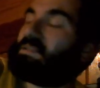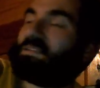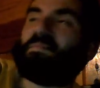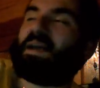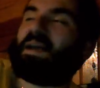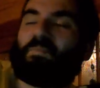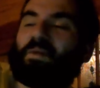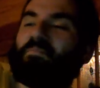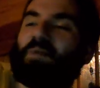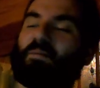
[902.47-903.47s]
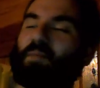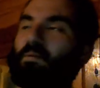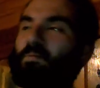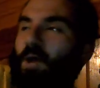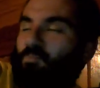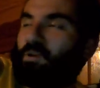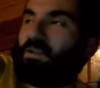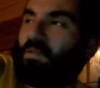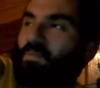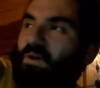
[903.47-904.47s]
Doesn't matter. But I'm
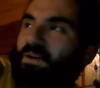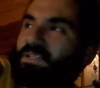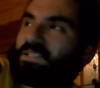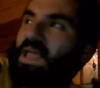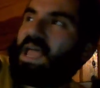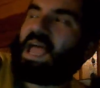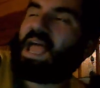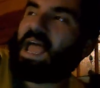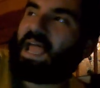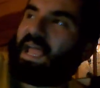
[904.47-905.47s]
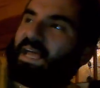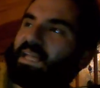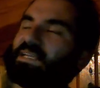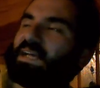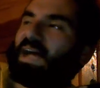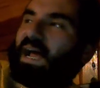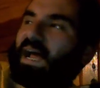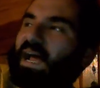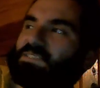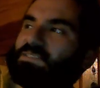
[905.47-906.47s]
reading all the books, and
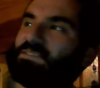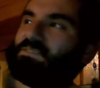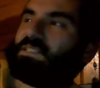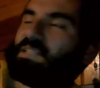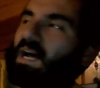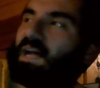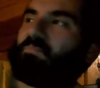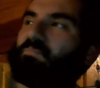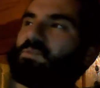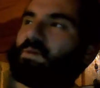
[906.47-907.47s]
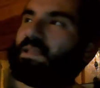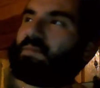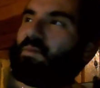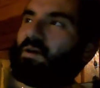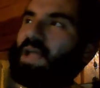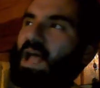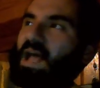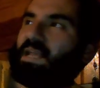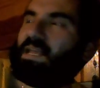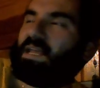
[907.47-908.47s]
God, between like Mark
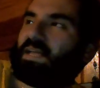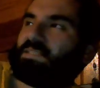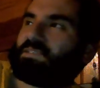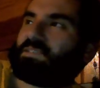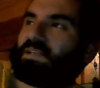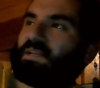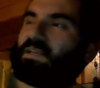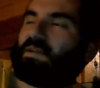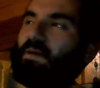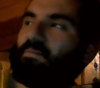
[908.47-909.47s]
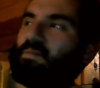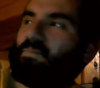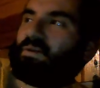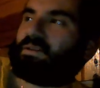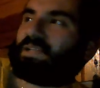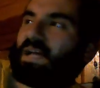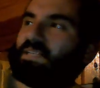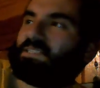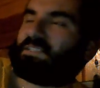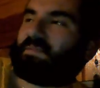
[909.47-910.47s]
Addy and just like King Robert in the books,
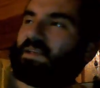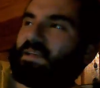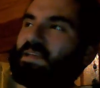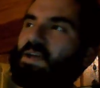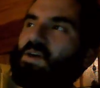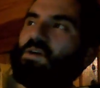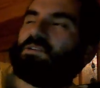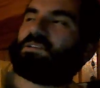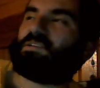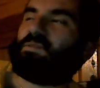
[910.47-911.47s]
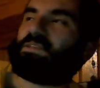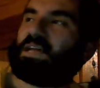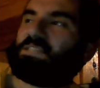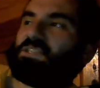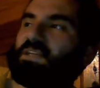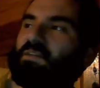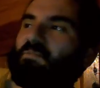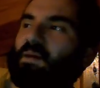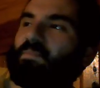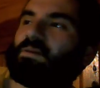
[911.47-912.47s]
I just been like so attached to King
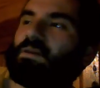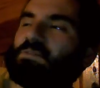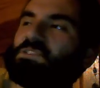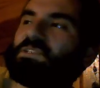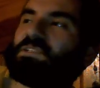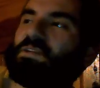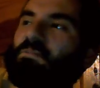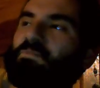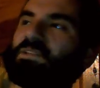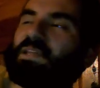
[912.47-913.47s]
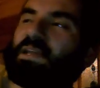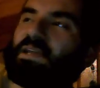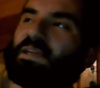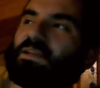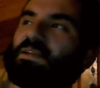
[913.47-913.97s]
Robert on just this like